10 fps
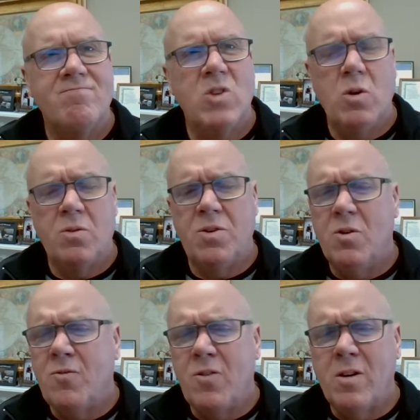Do
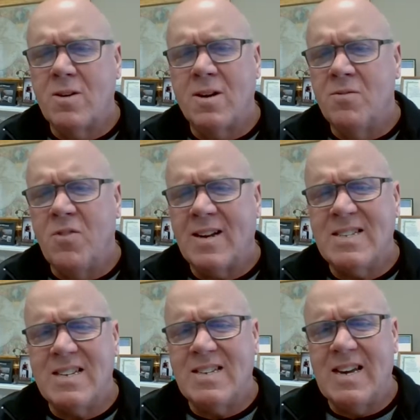you feel
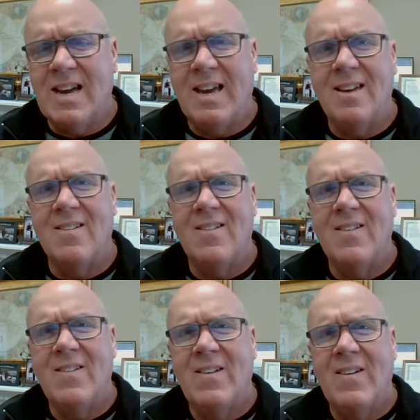convicted today?
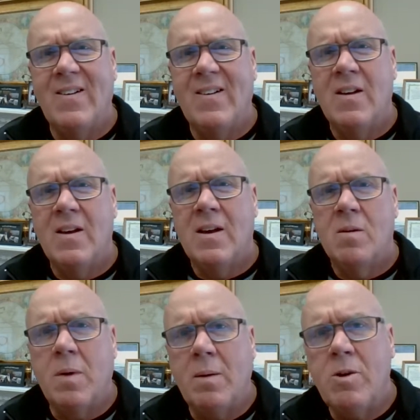
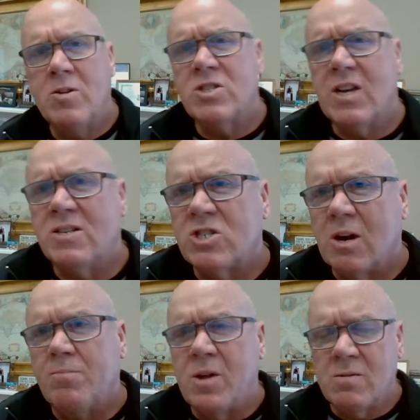Maybe you said
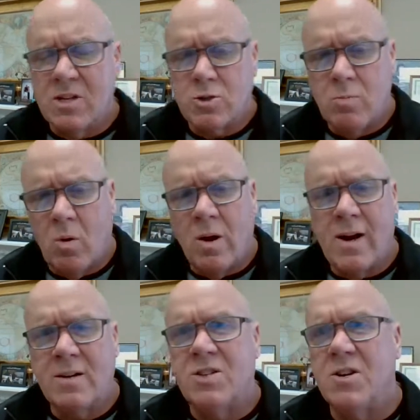something this
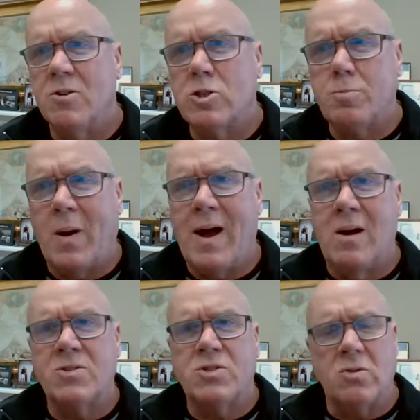morning to your
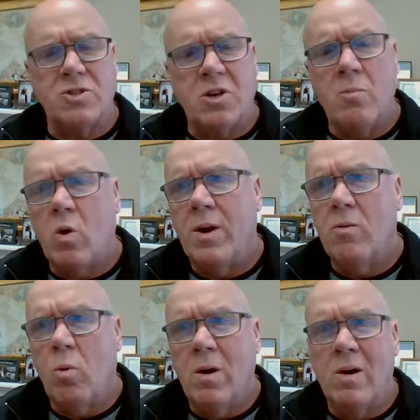spouse or someone
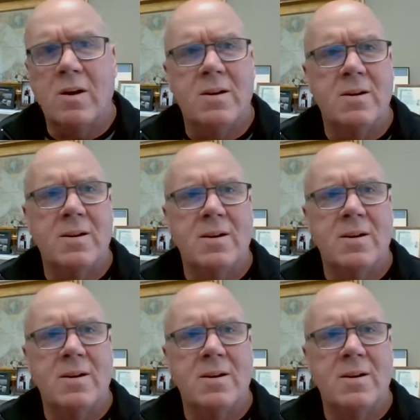at work.